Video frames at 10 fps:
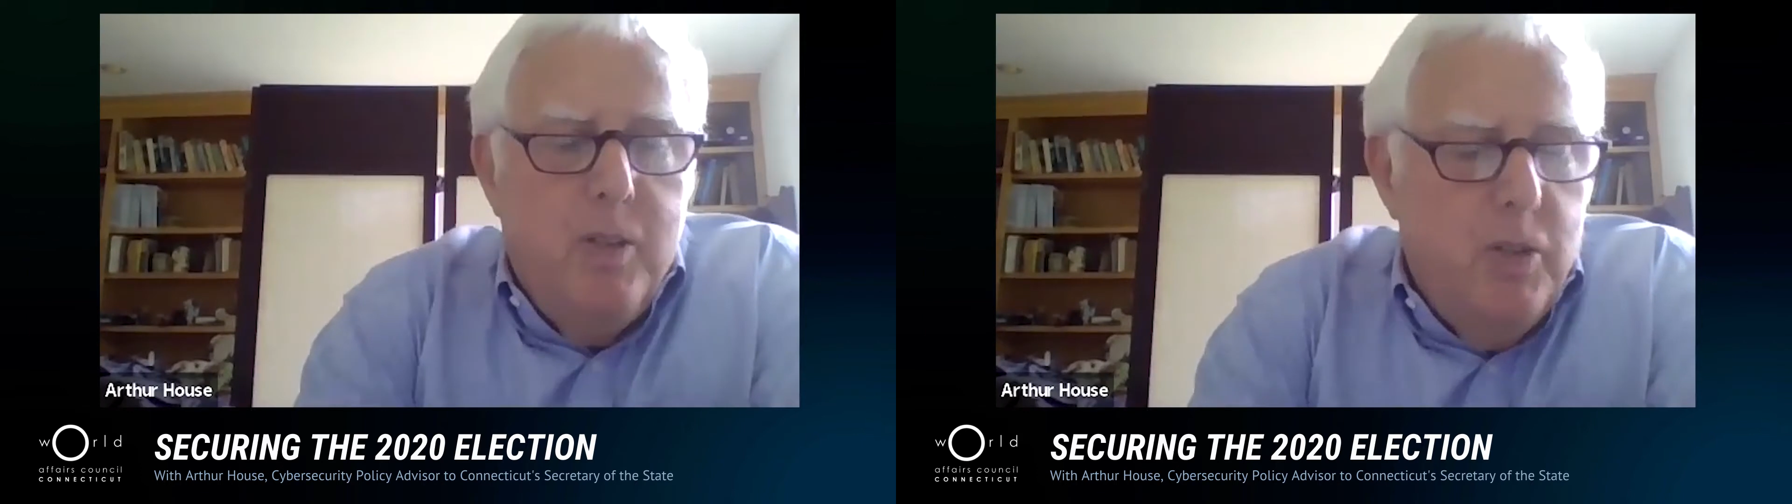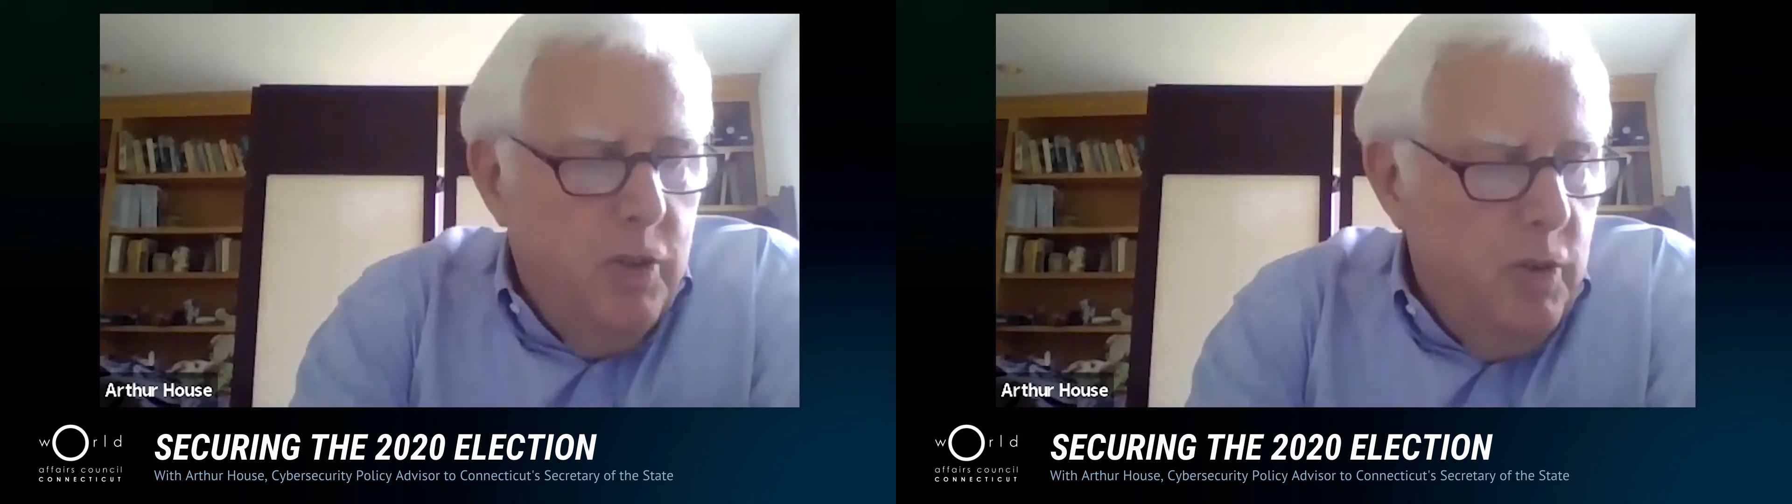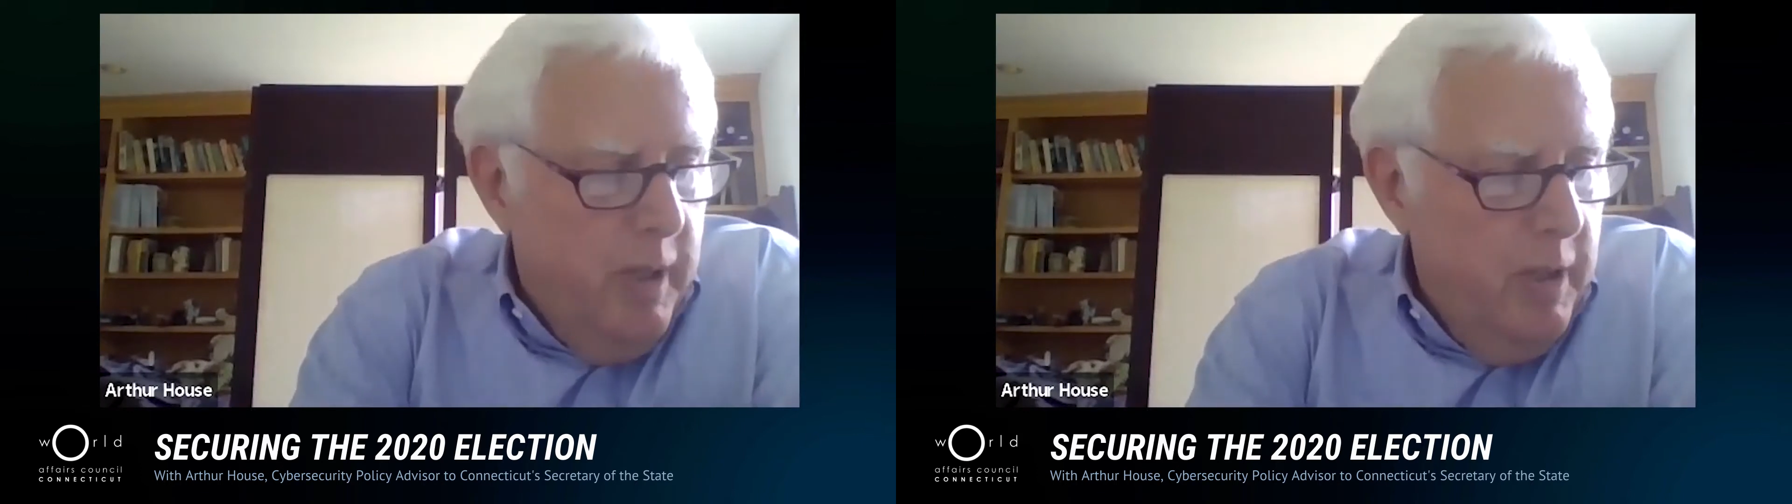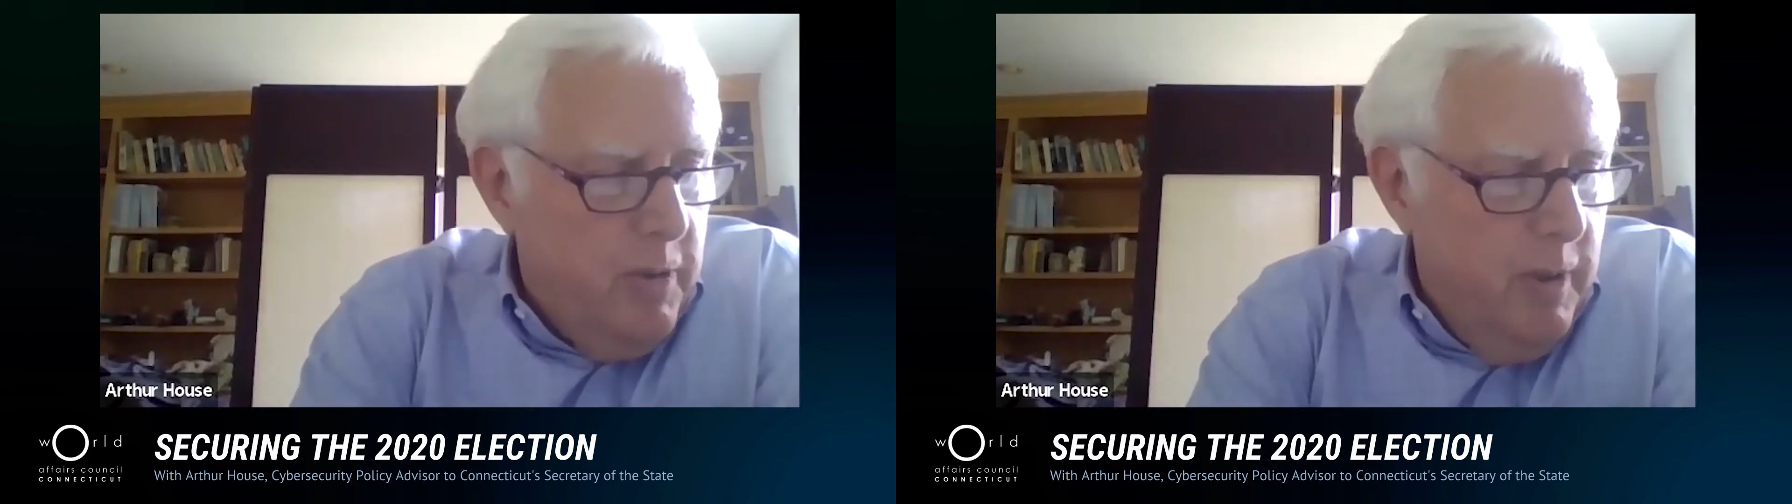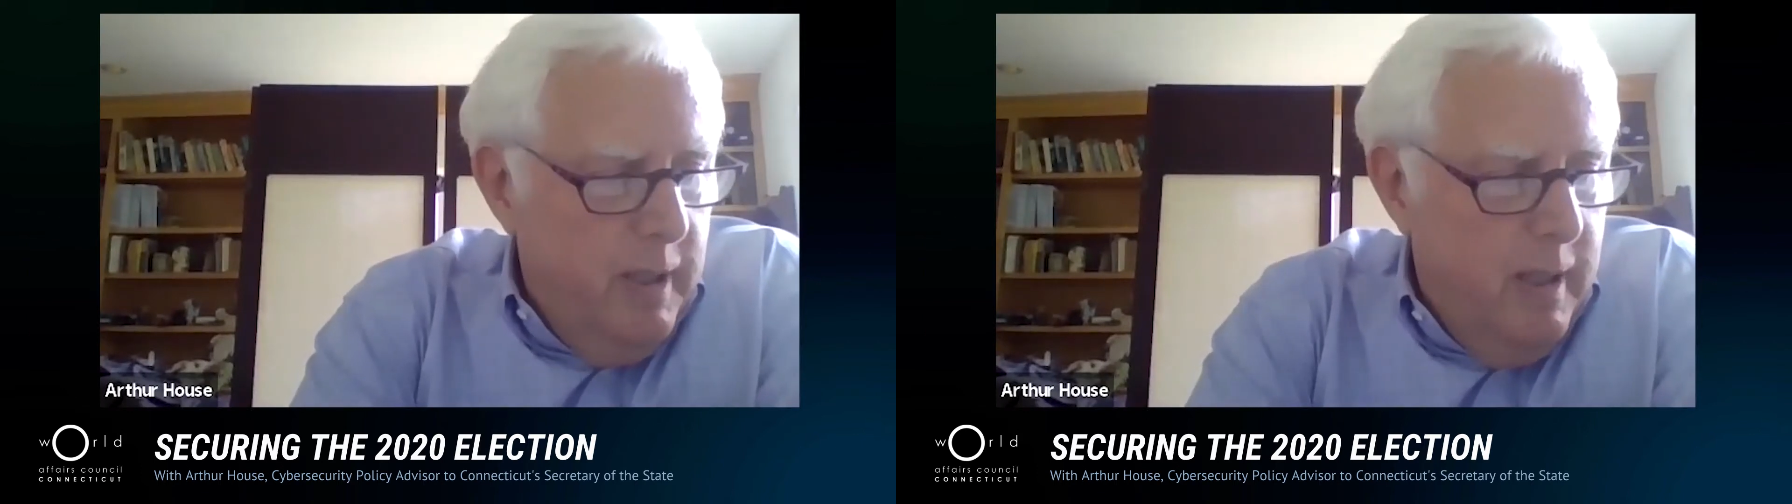June
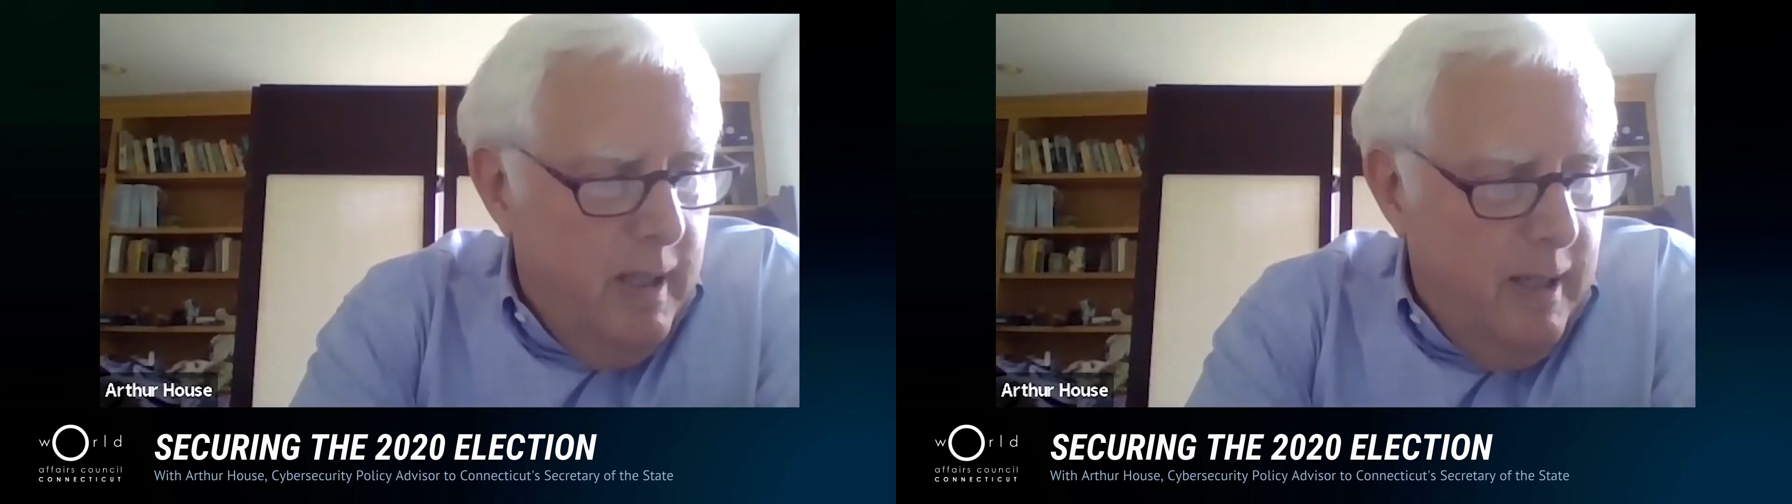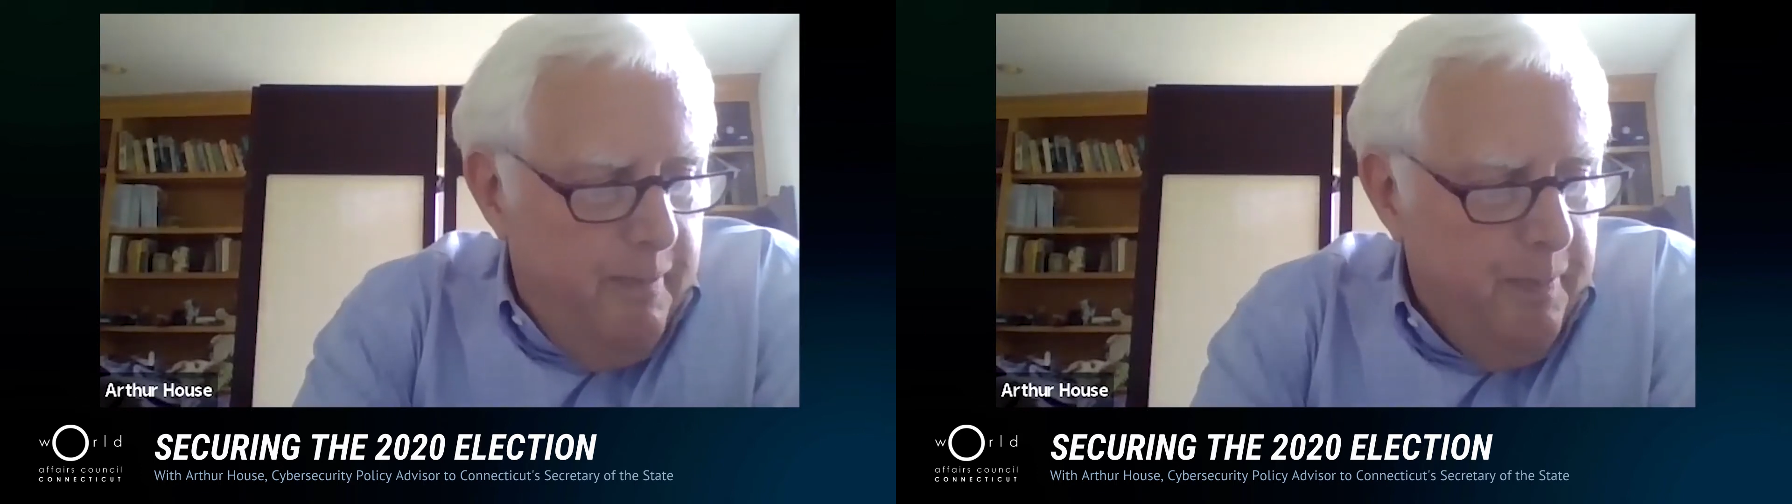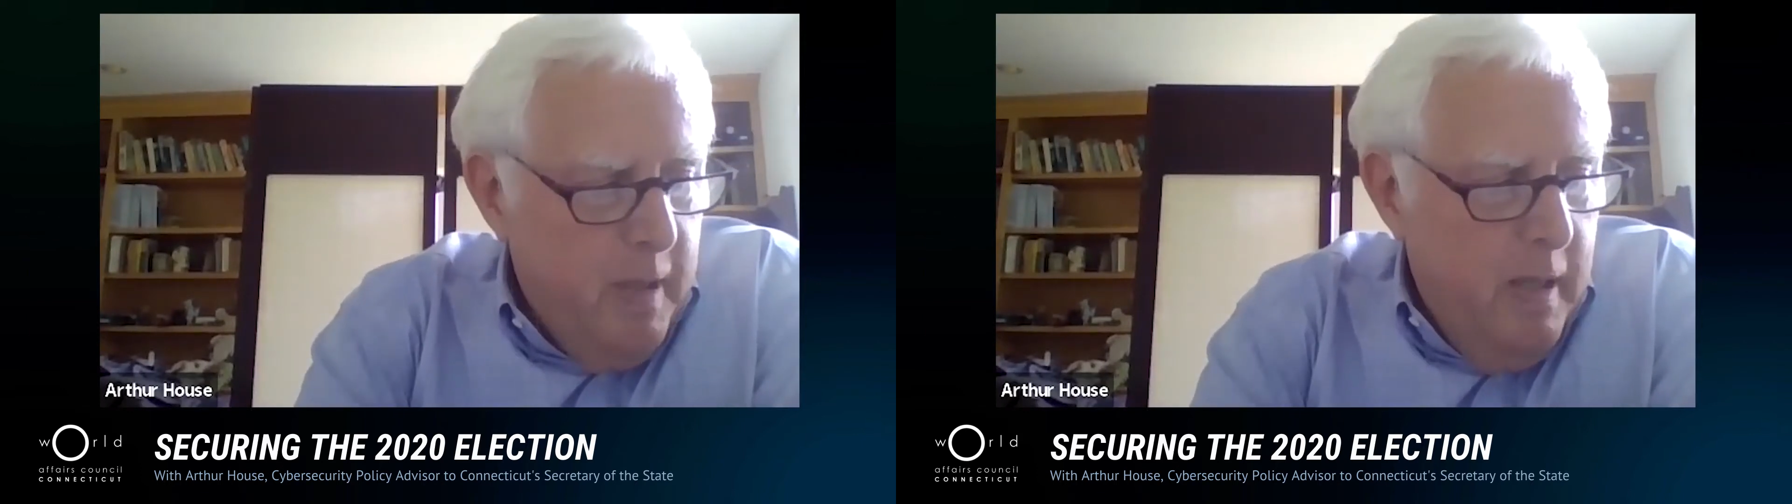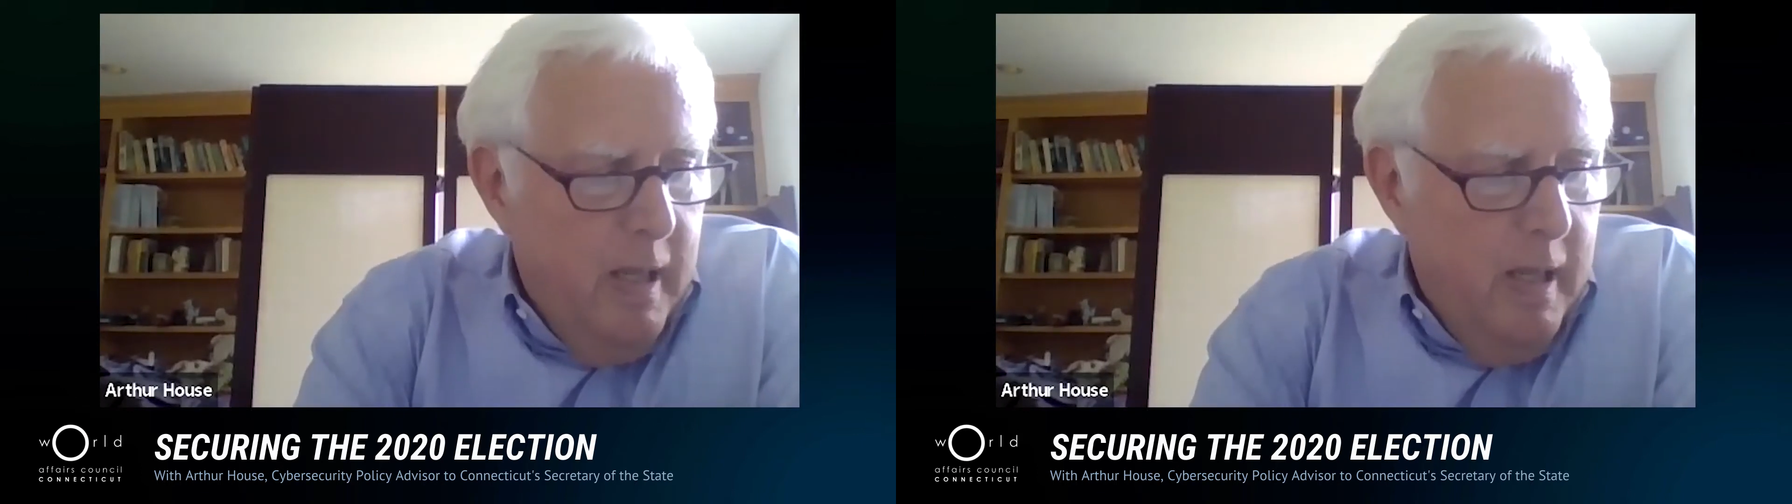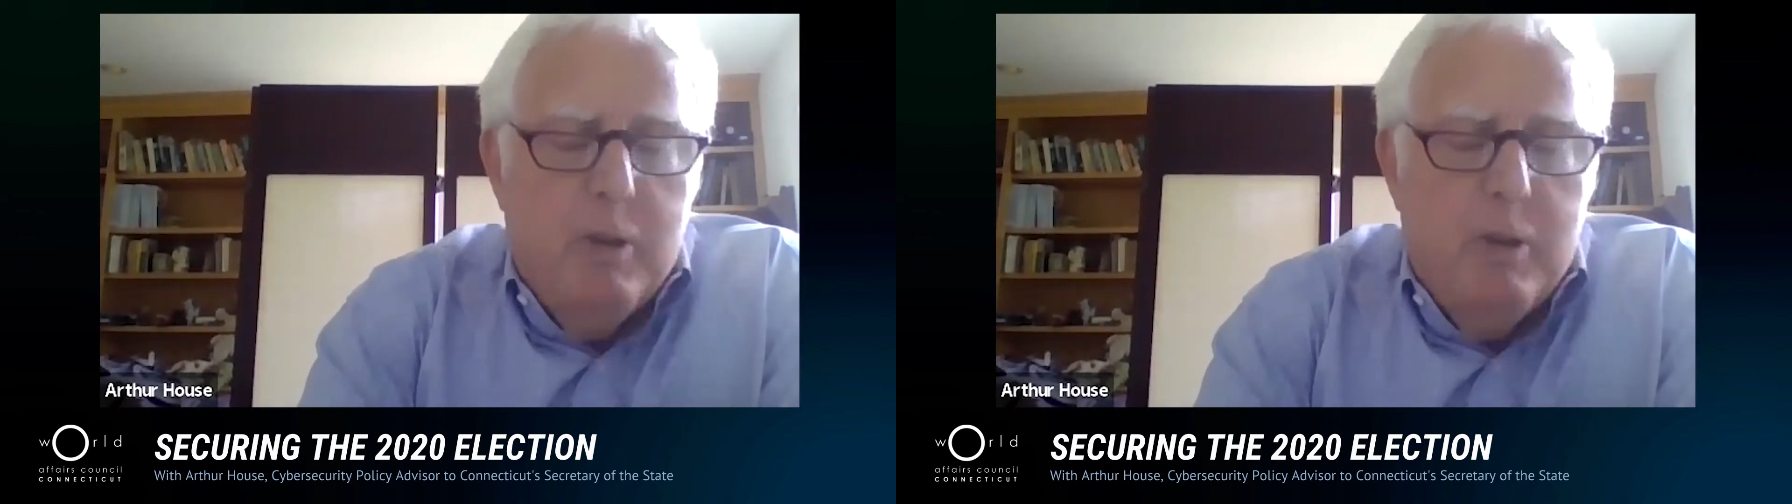23, there